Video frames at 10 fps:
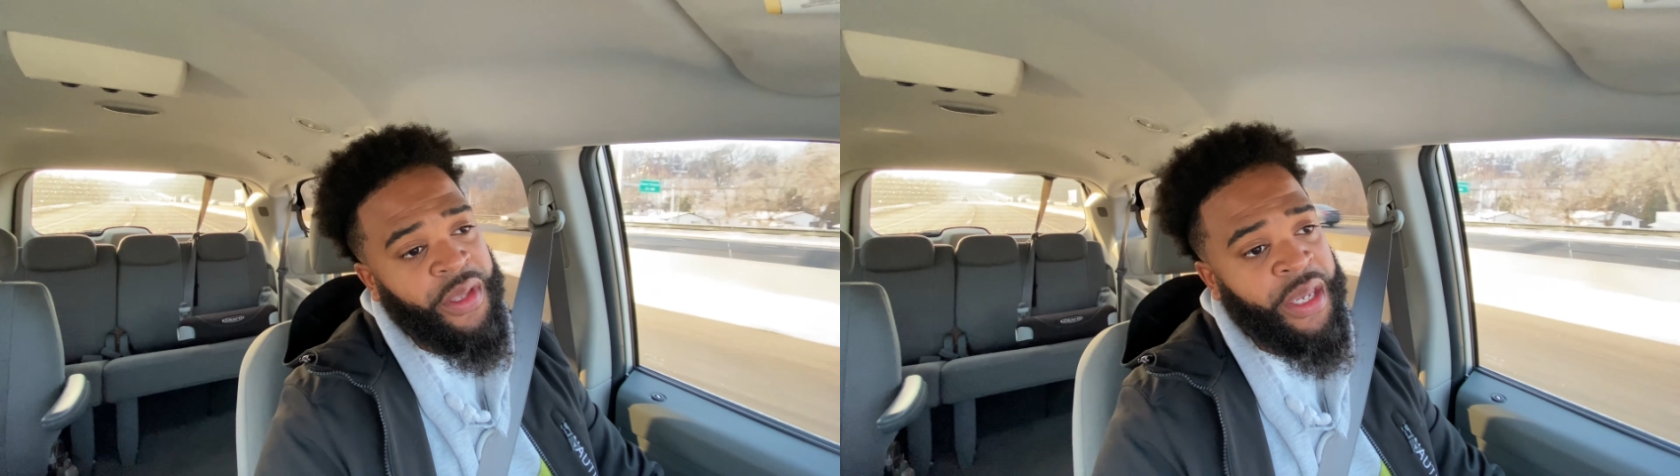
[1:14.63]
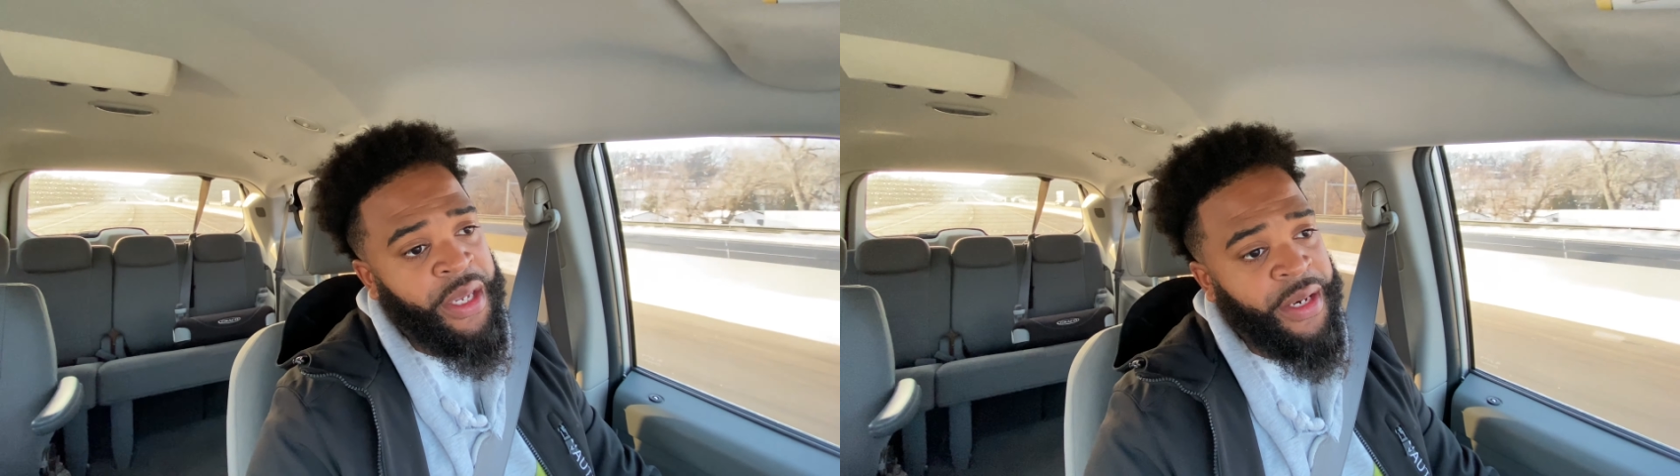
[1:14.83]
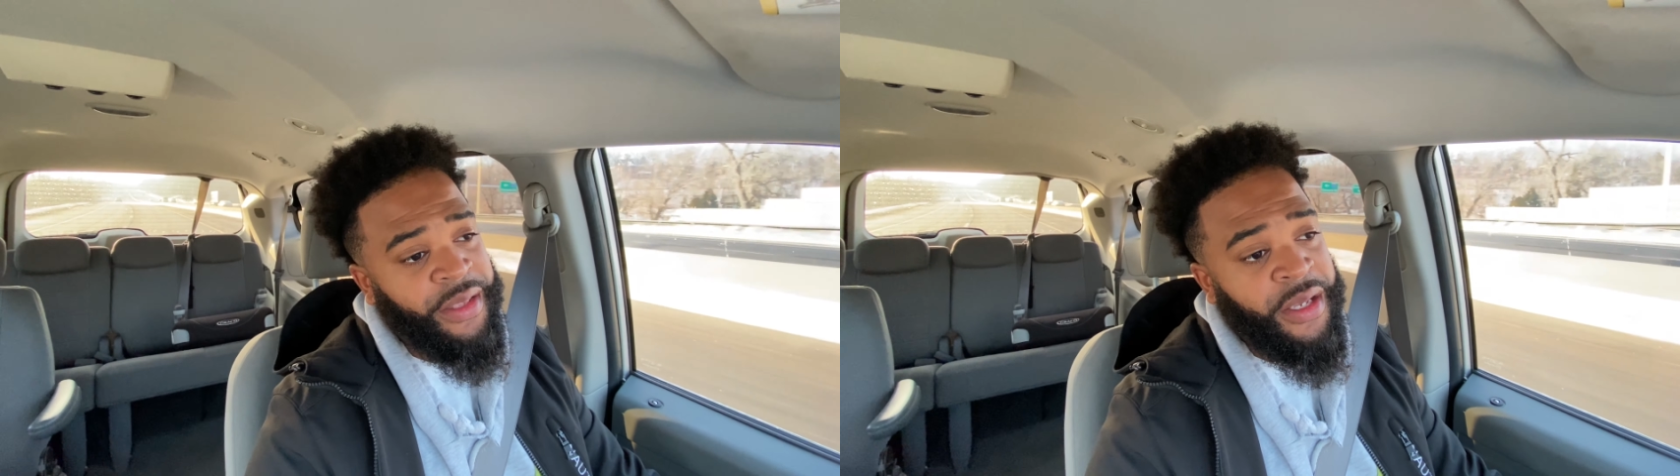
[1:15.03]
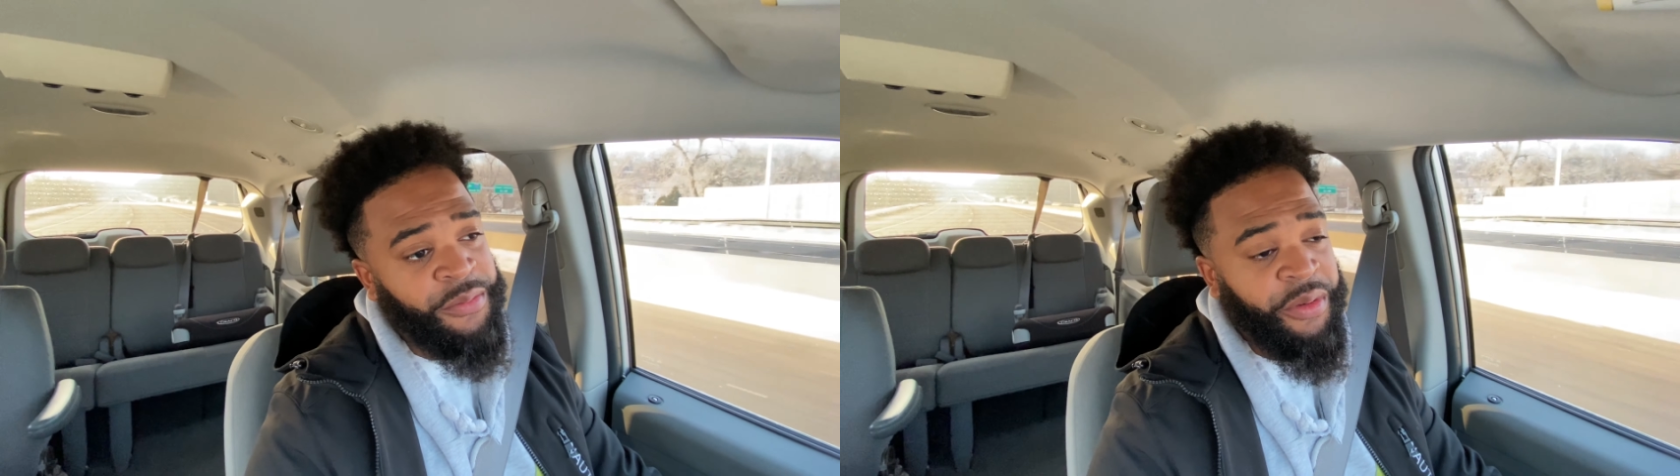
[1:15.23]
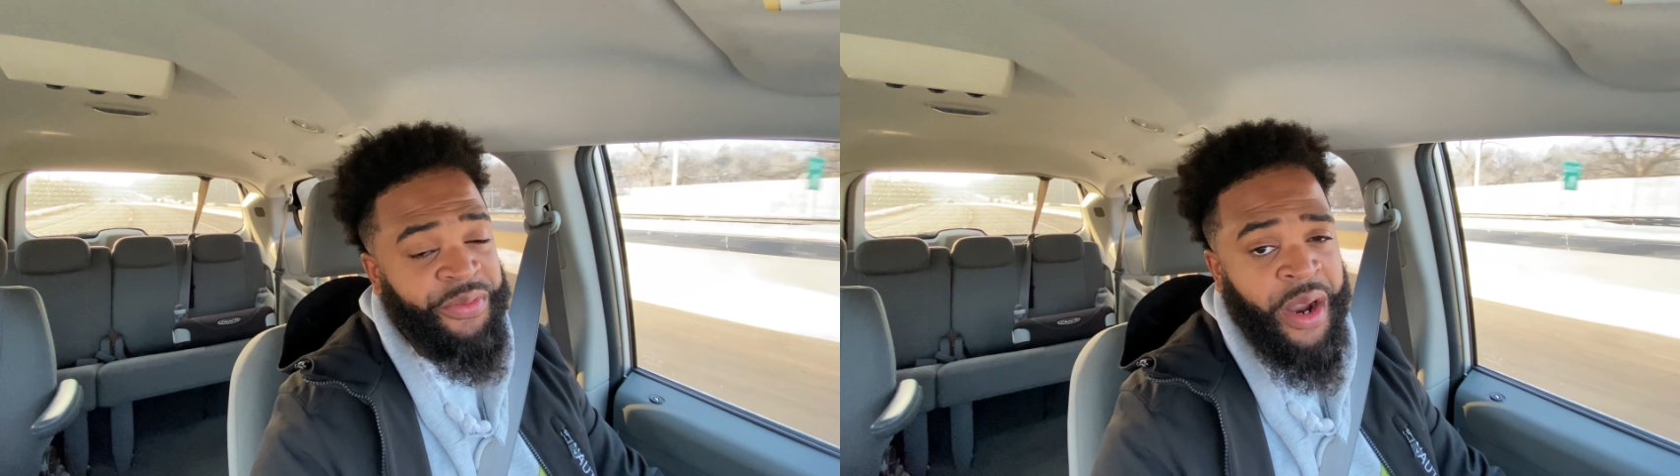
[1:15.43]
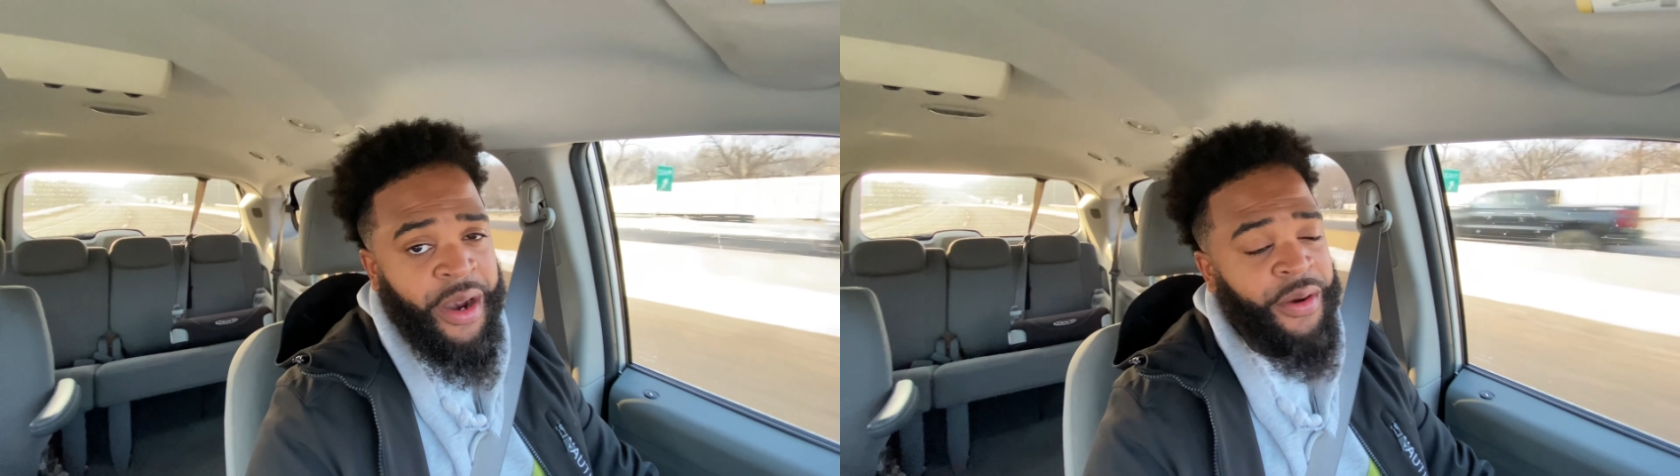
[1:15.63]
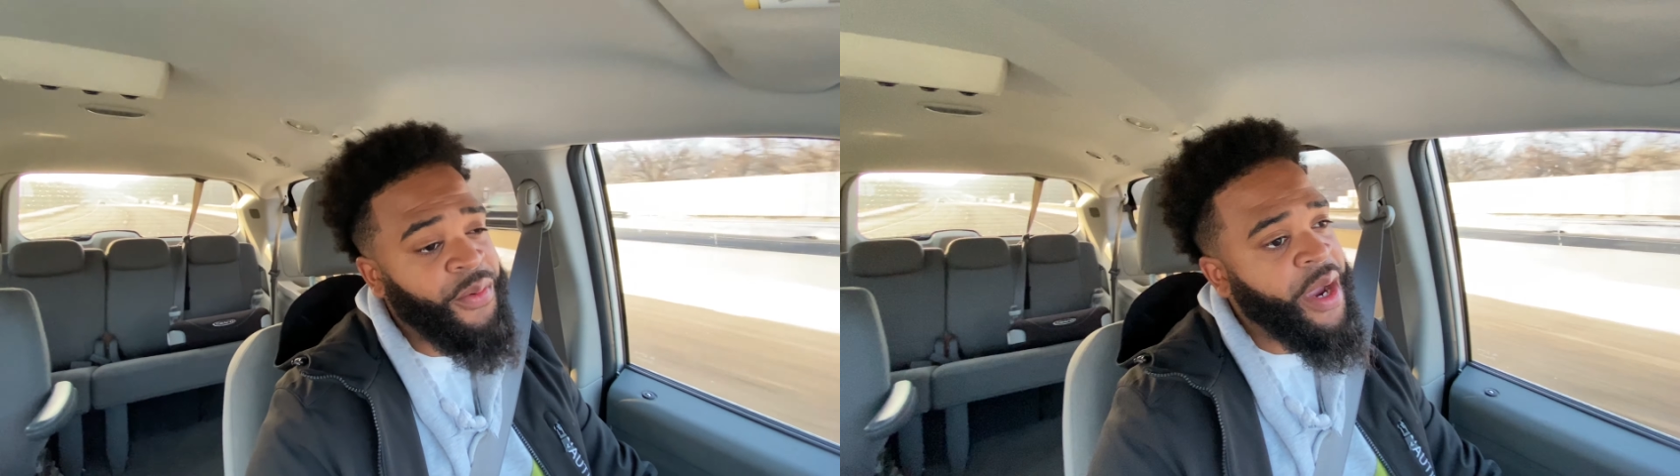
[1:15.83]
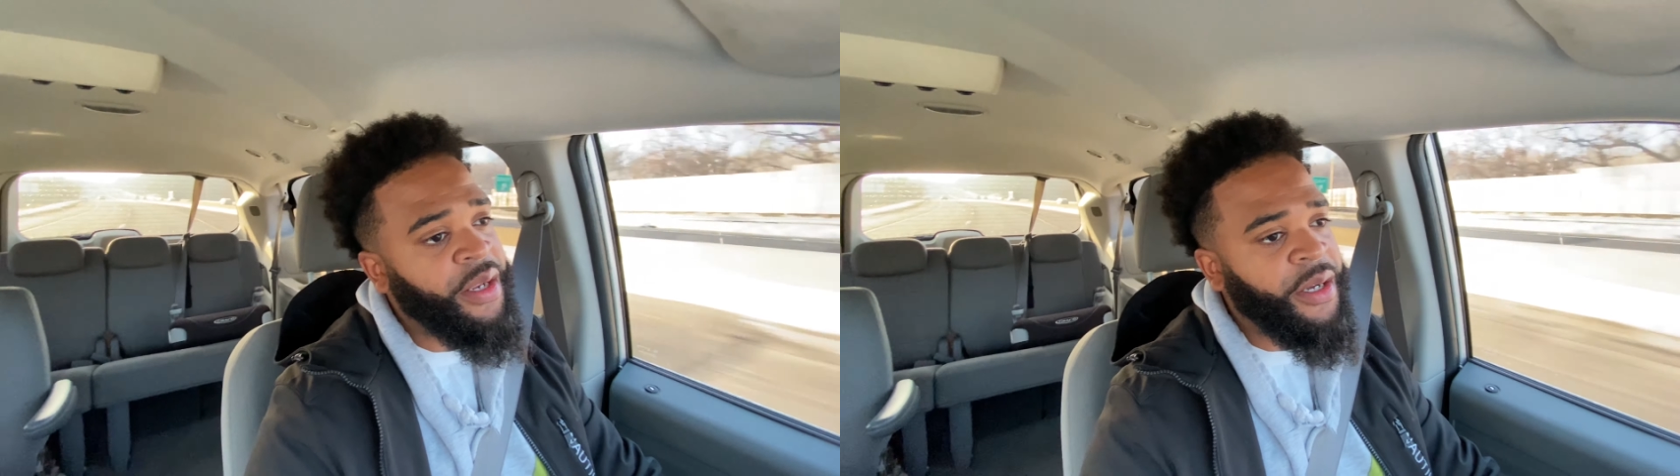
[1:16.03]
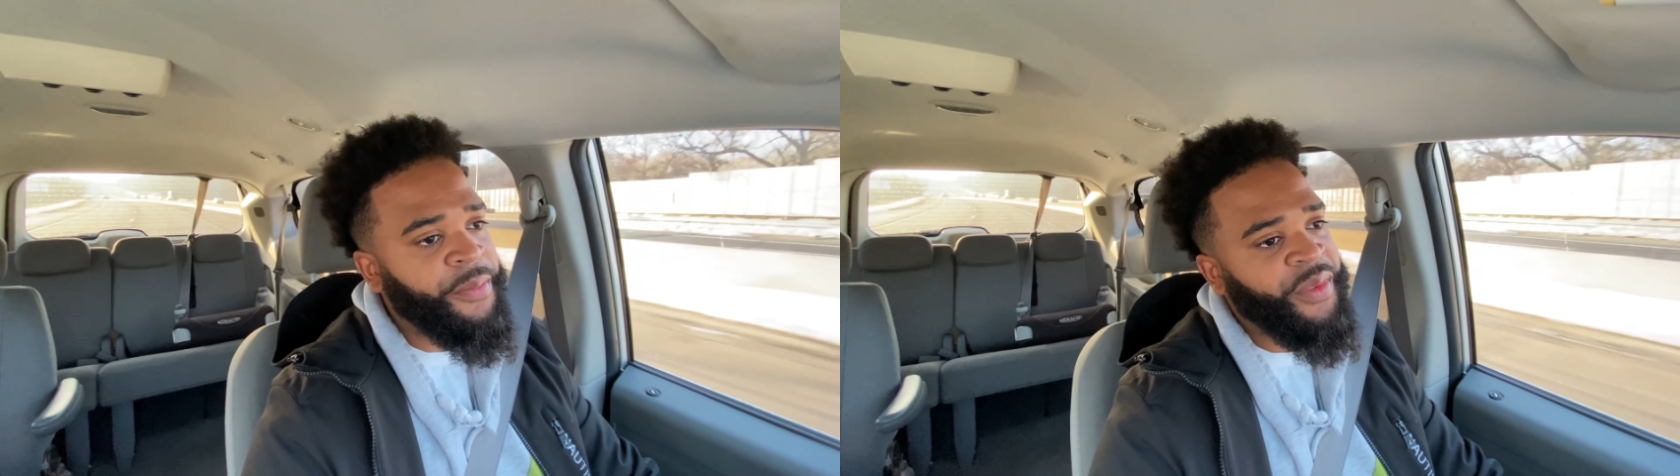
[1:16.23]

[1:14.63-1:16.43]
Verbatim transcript: and that thing's been fired right up